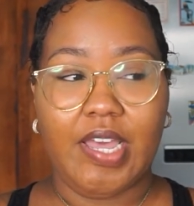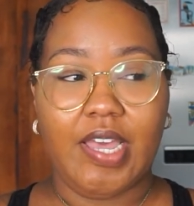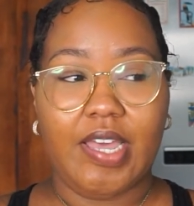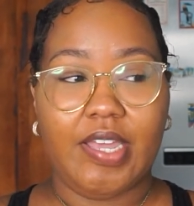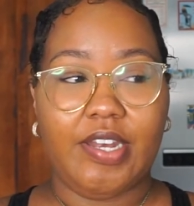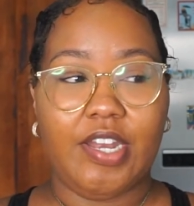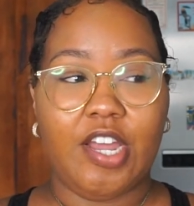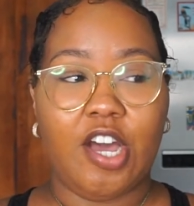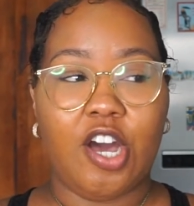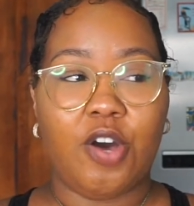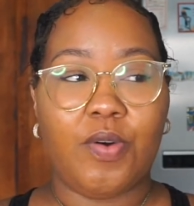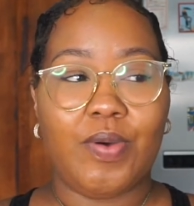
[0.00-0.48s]

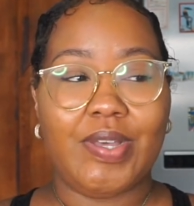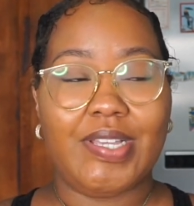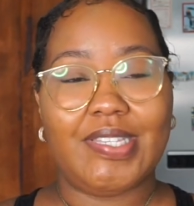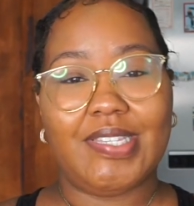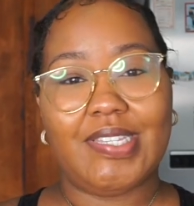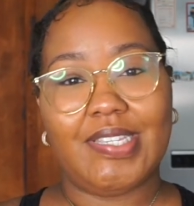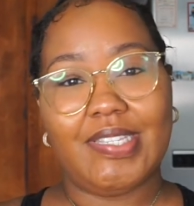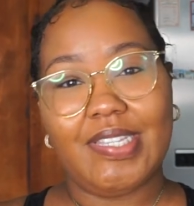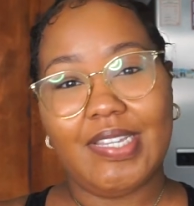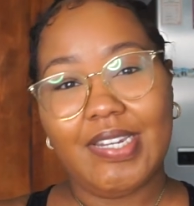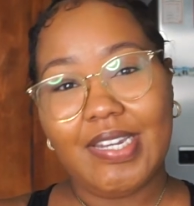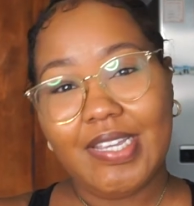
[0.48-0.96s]
Now, is
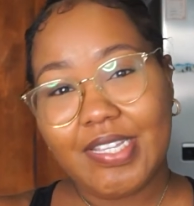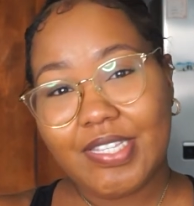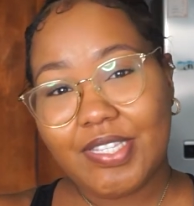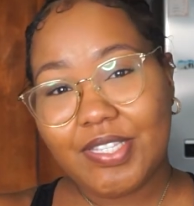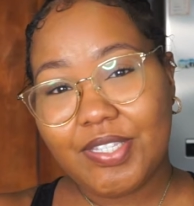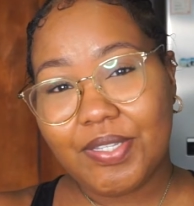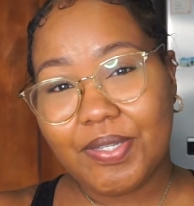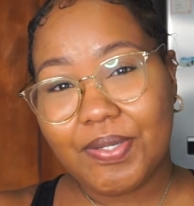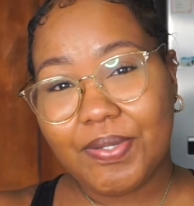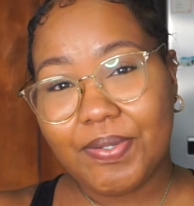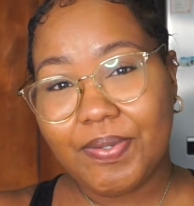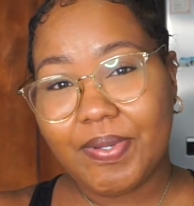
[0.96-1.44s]
this an
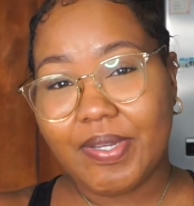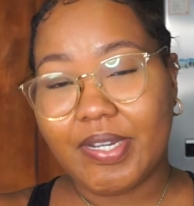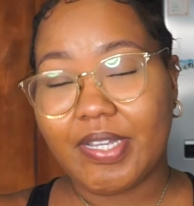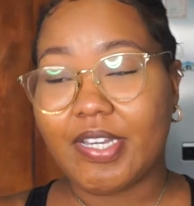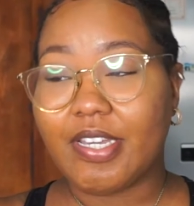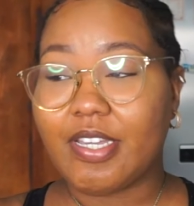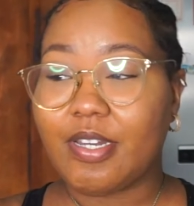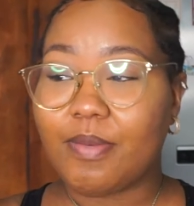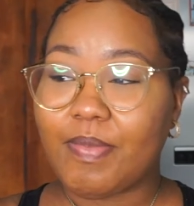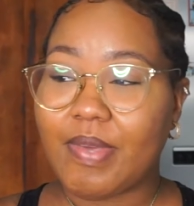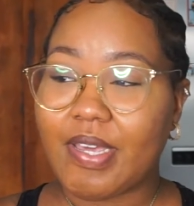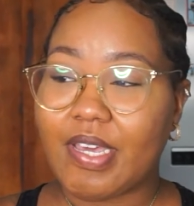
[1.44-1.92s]
issue? It
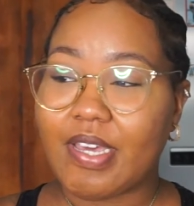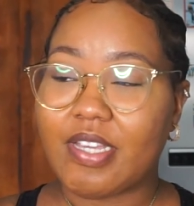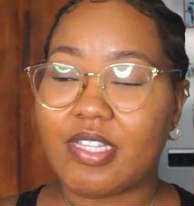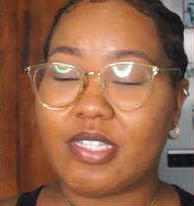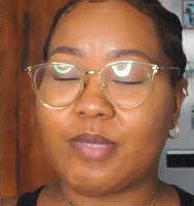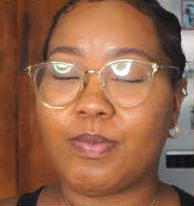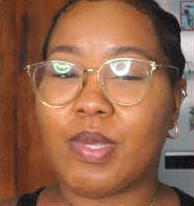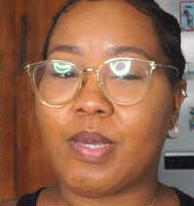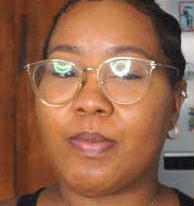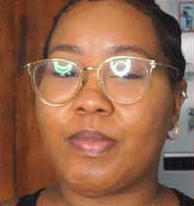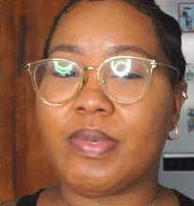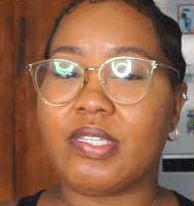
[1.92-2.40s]
could be, because
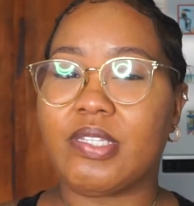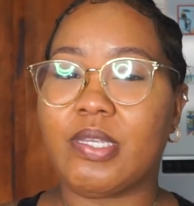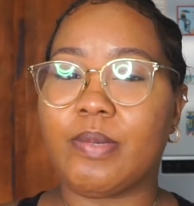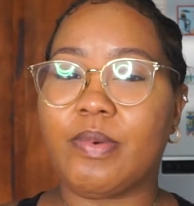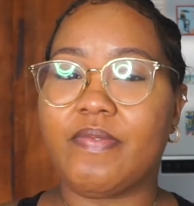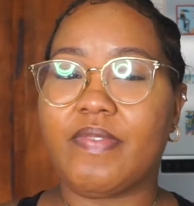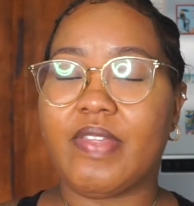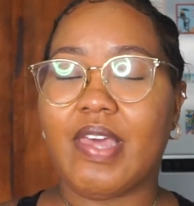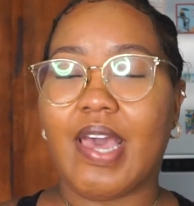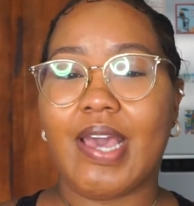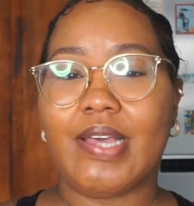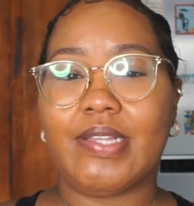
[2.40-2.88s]
maybe some of
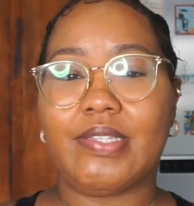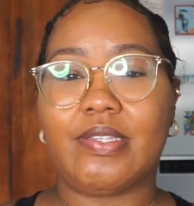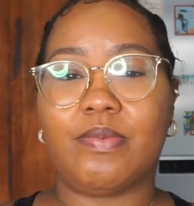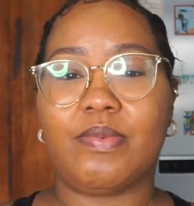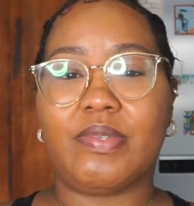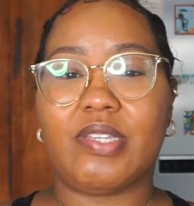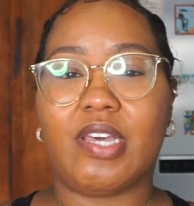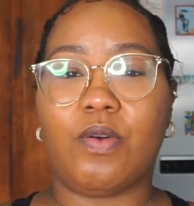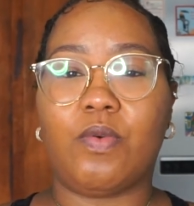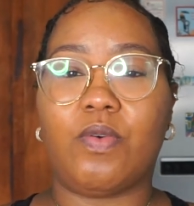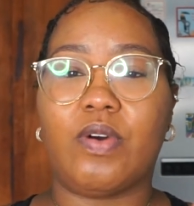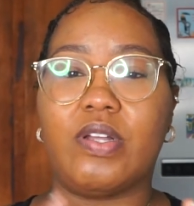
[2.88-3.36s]
the items
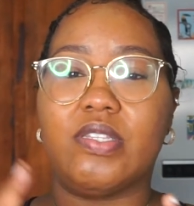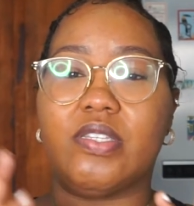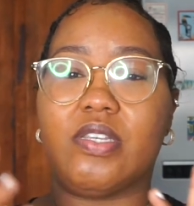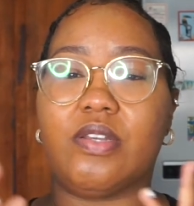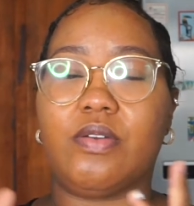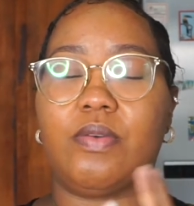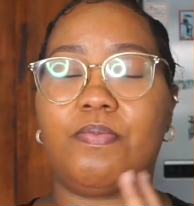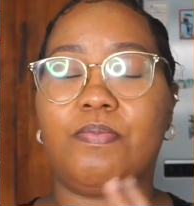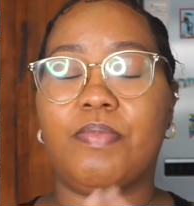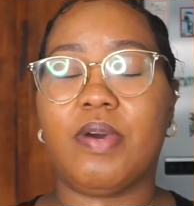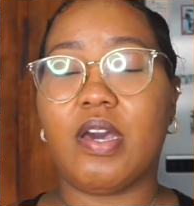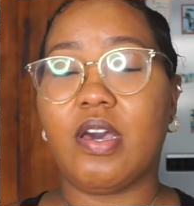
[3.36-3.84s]
I wanted
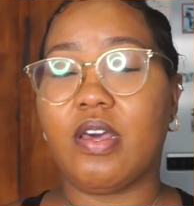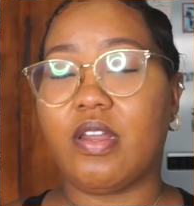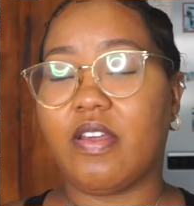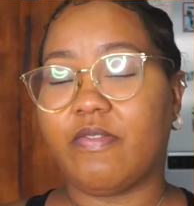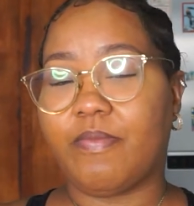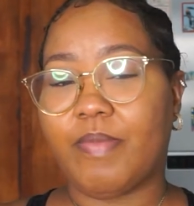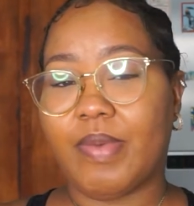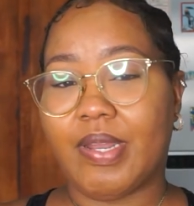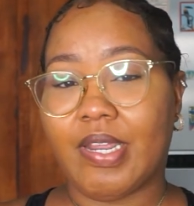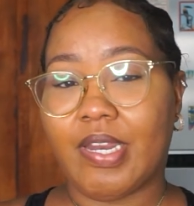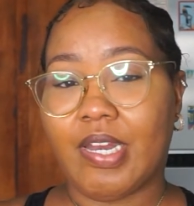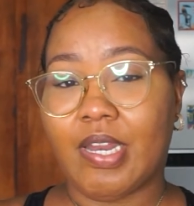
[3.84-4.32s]
could have
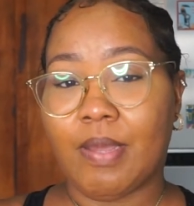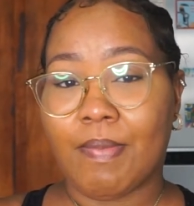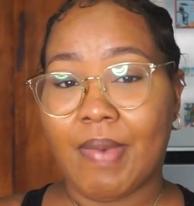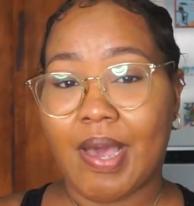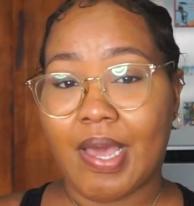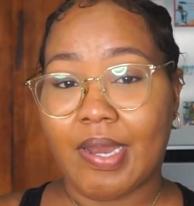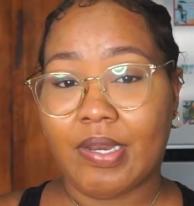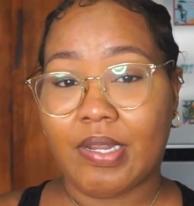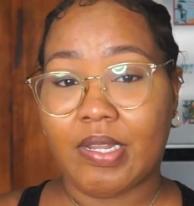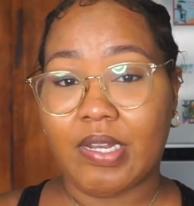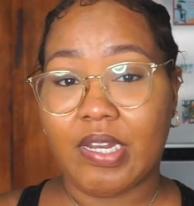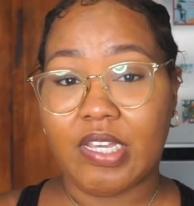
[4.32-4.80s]
been in the
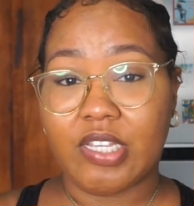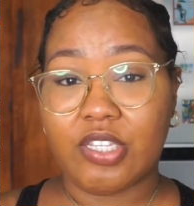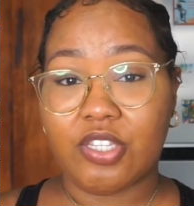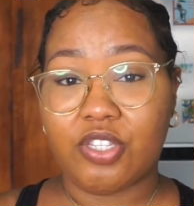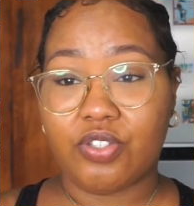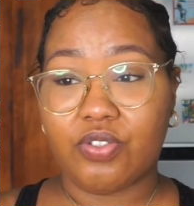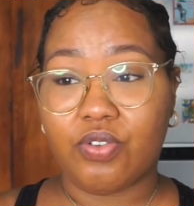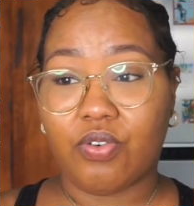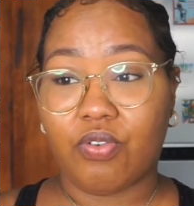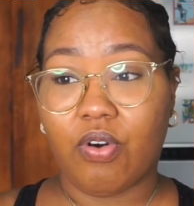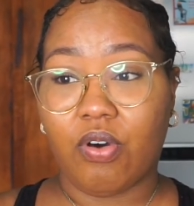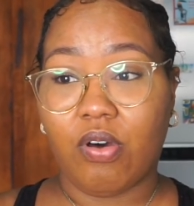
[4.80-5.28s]
Mandalay
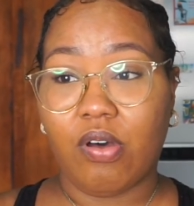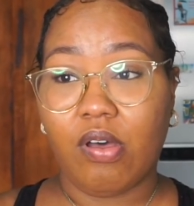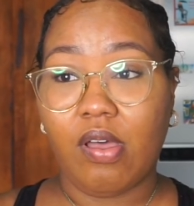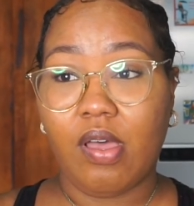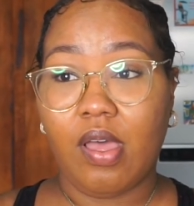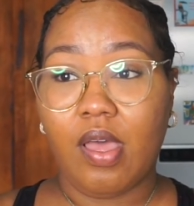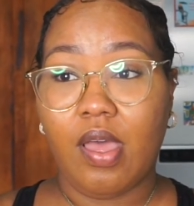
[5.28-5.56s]
store